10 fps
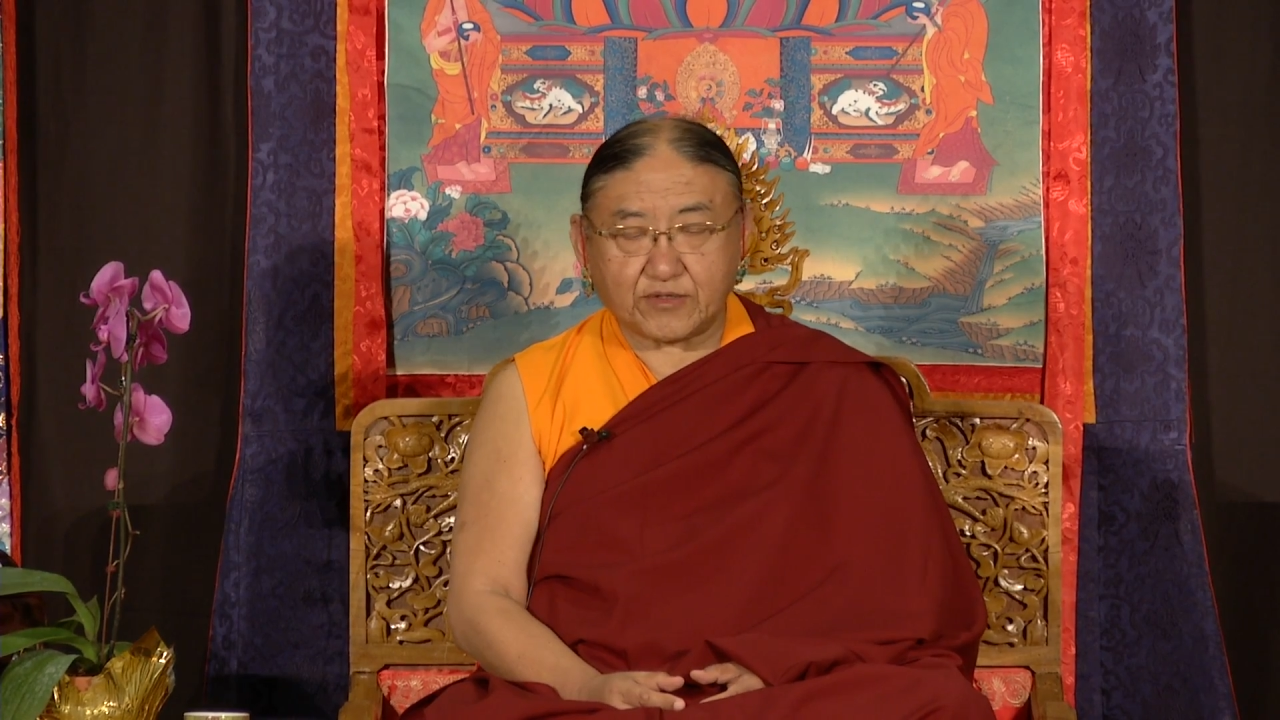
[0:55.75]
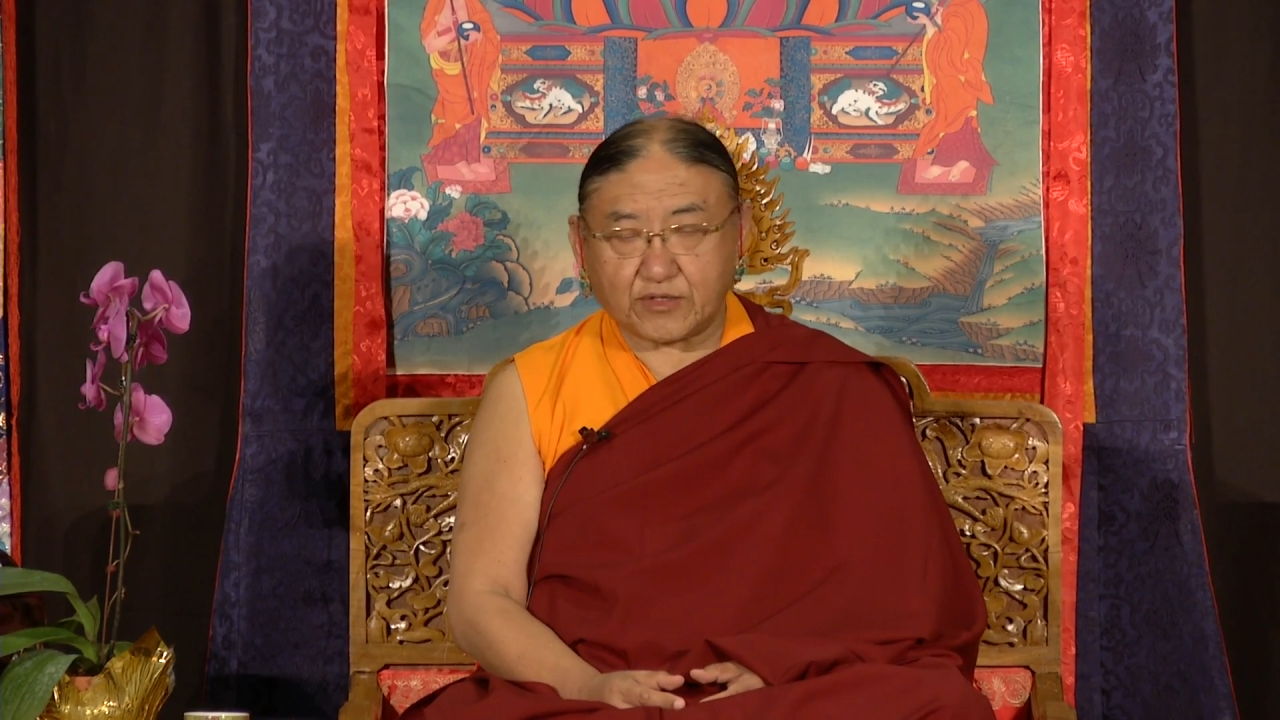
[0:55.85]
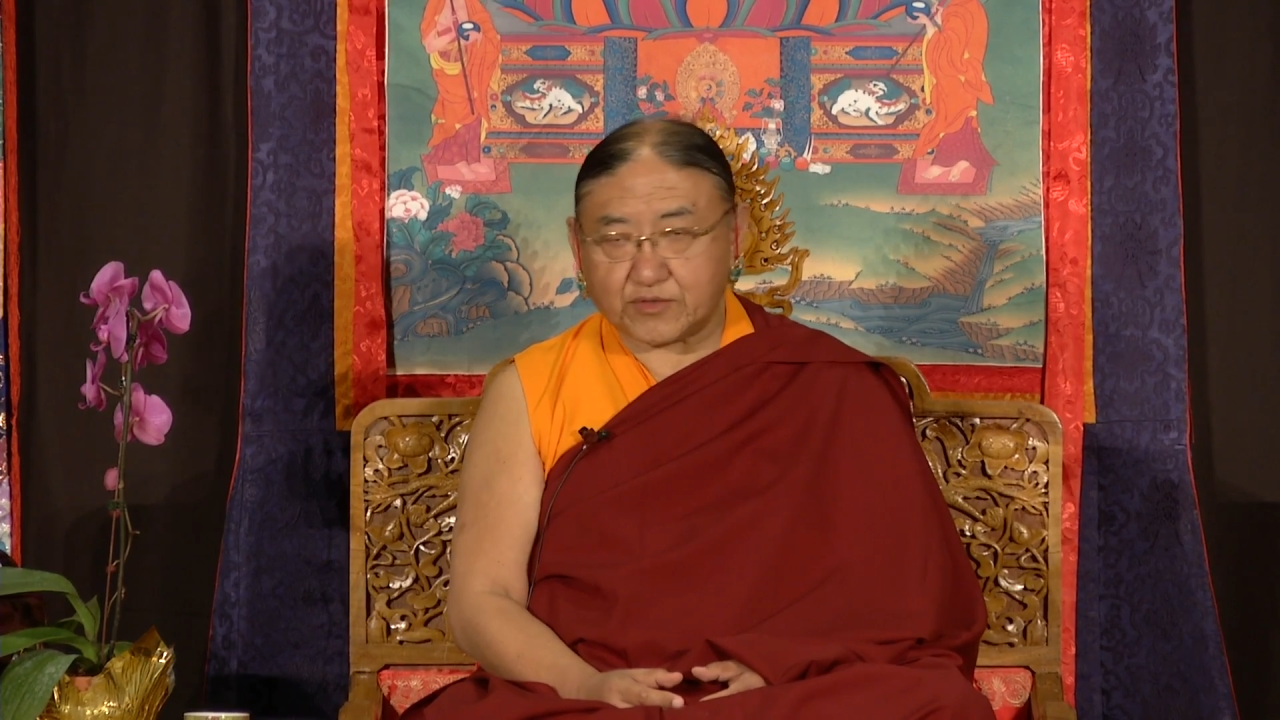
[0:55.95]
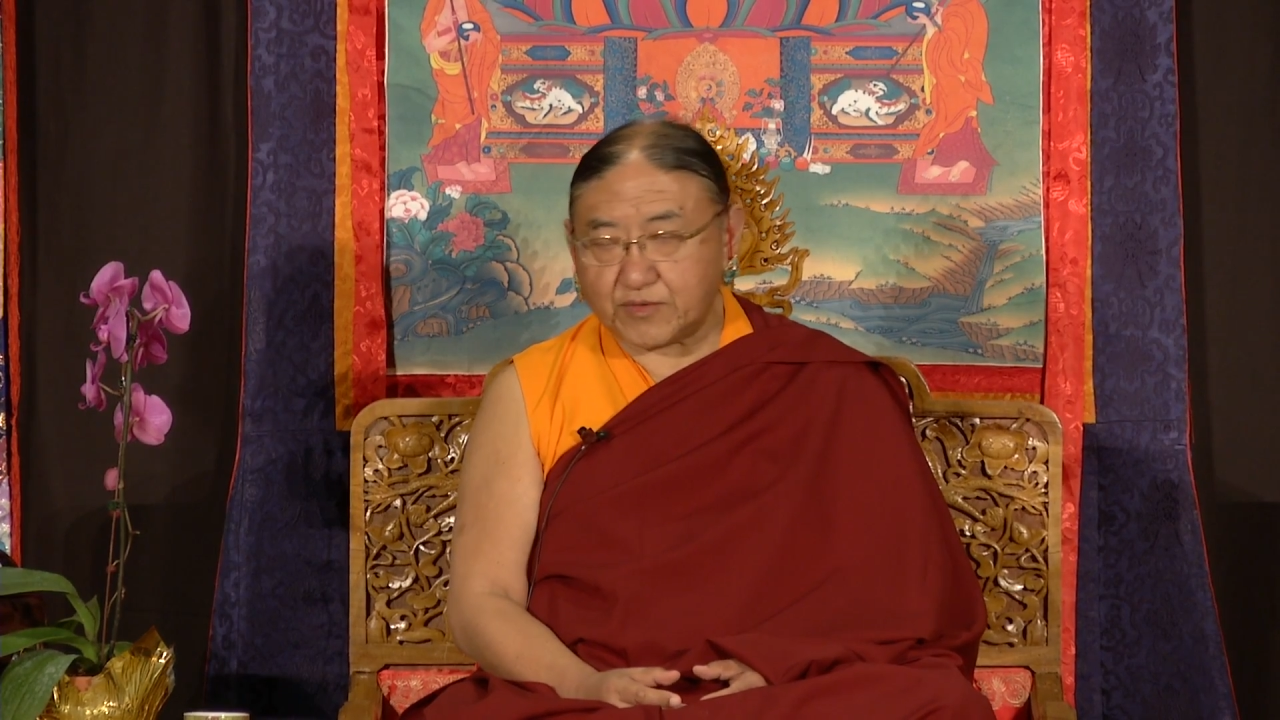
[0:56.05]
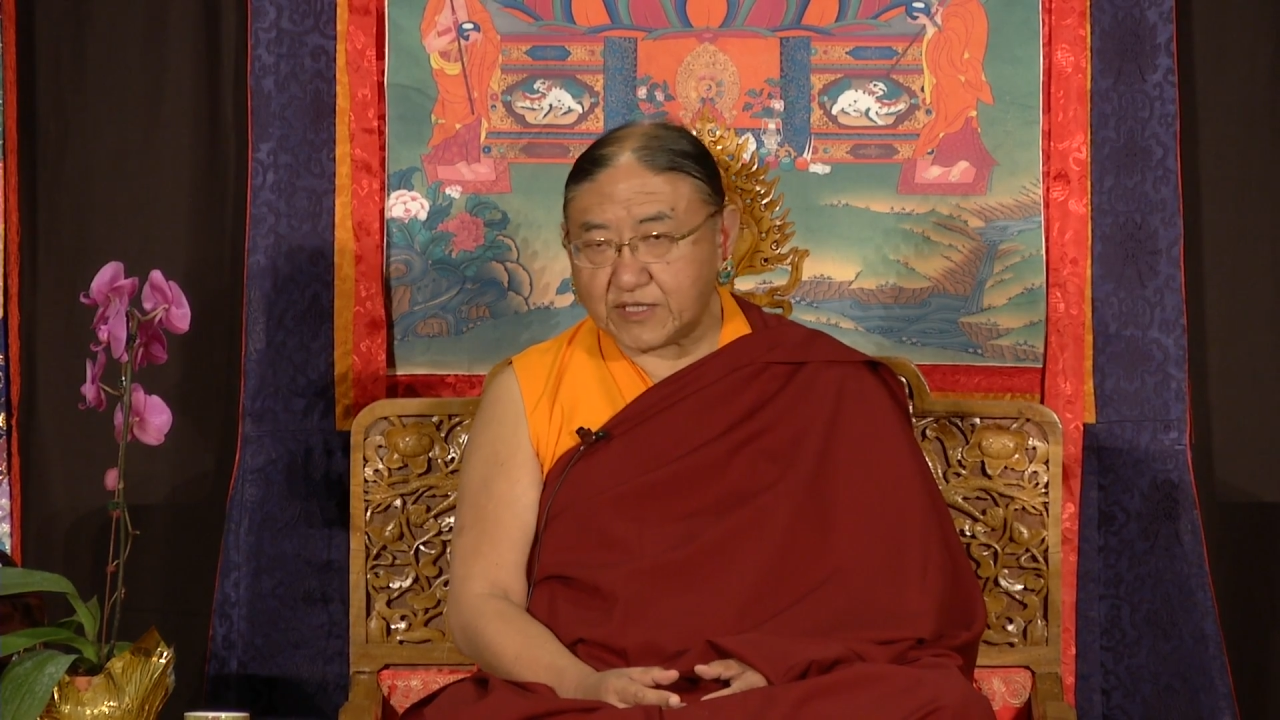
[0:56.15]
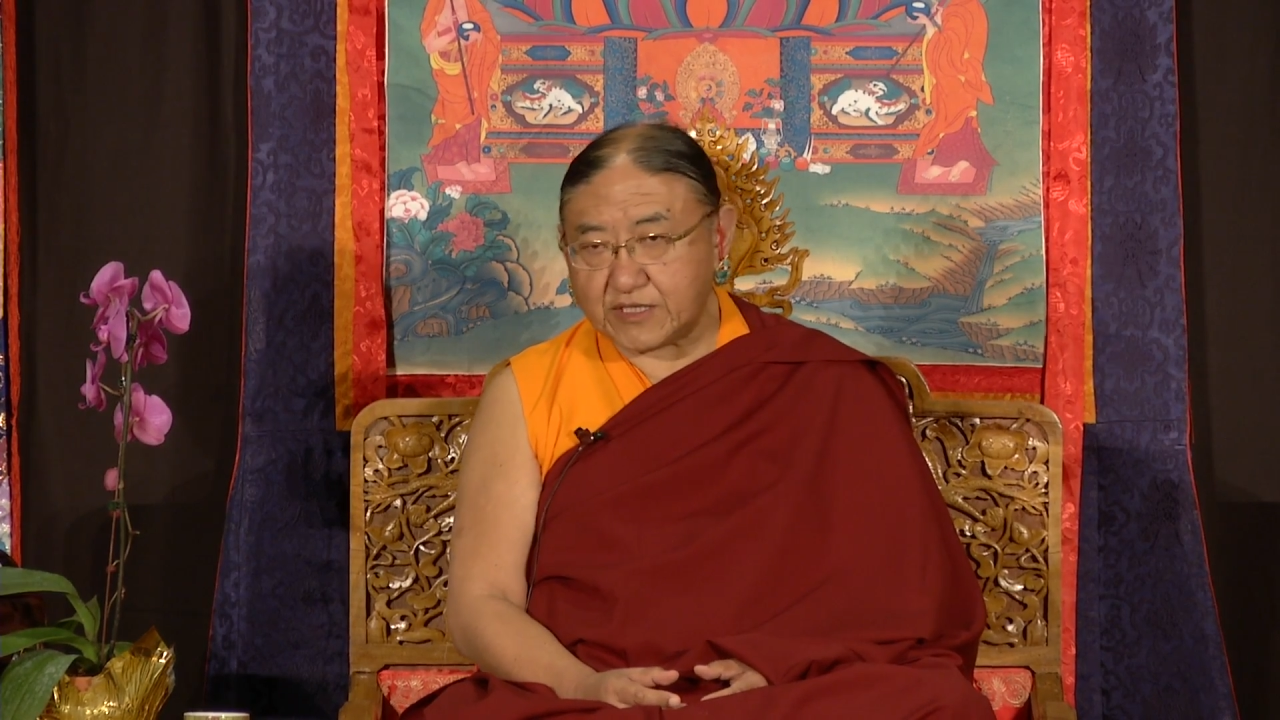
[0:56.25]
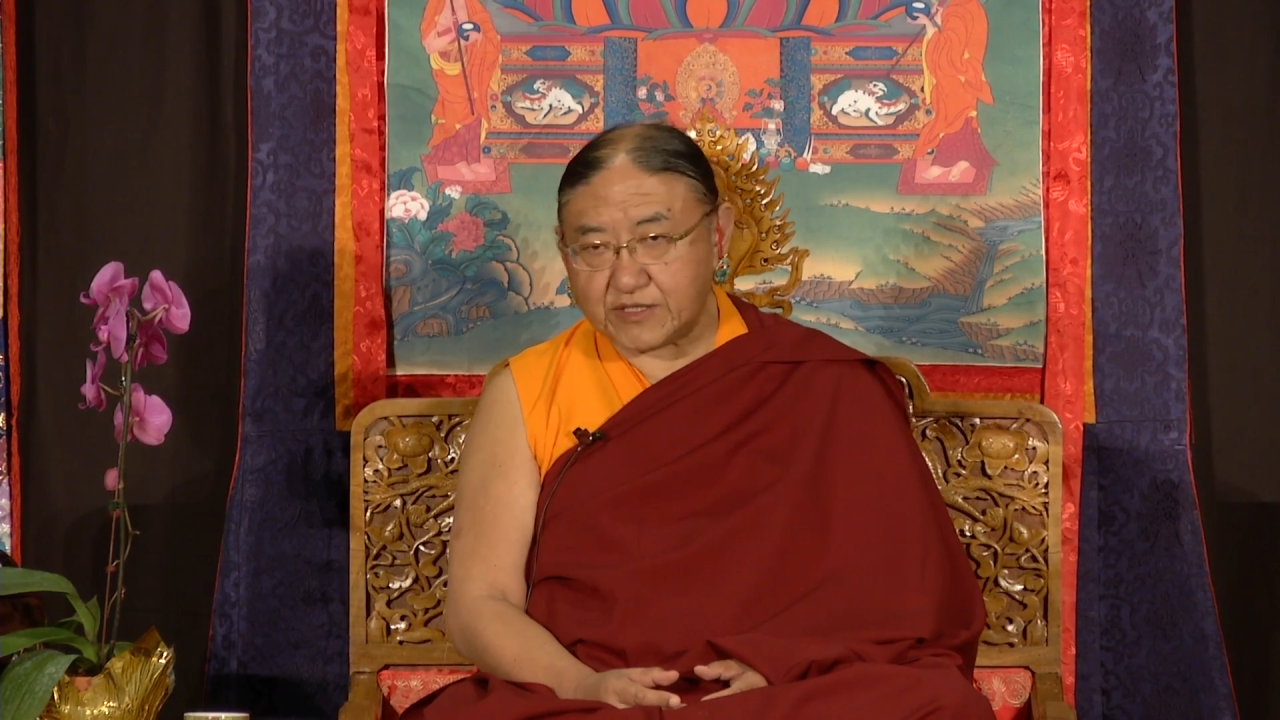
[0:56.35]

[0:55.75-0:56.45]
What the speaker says: not only